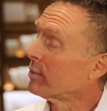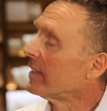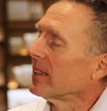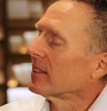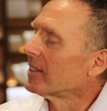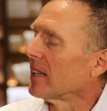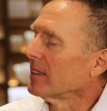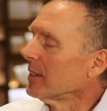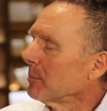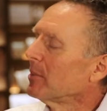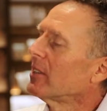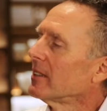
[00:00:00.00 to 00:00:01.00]
really
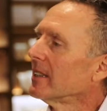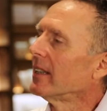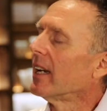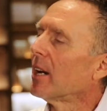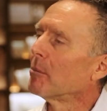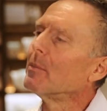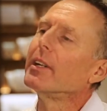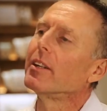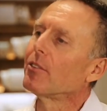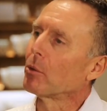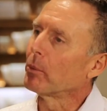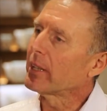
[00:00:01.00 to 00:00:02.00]
exciting because it now
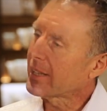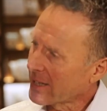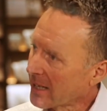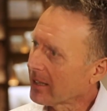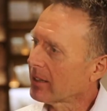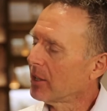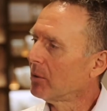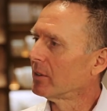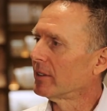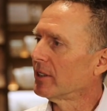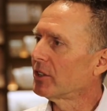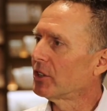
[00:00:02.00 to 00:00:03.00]
means that we can go
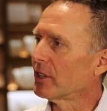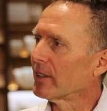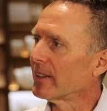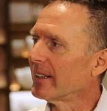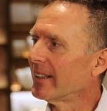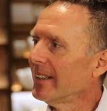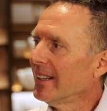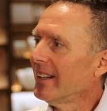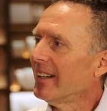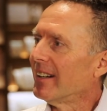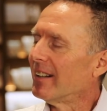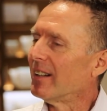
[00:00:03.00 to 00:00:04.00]
on this journey
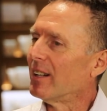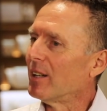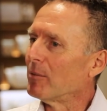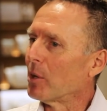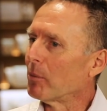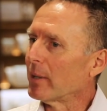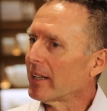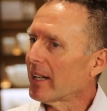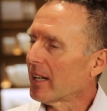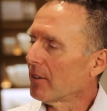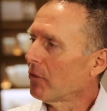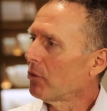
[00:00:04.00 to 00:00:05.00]
and we
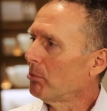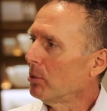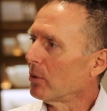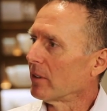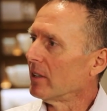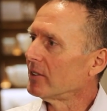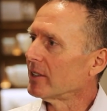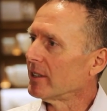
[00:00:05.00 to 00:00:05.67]
can support those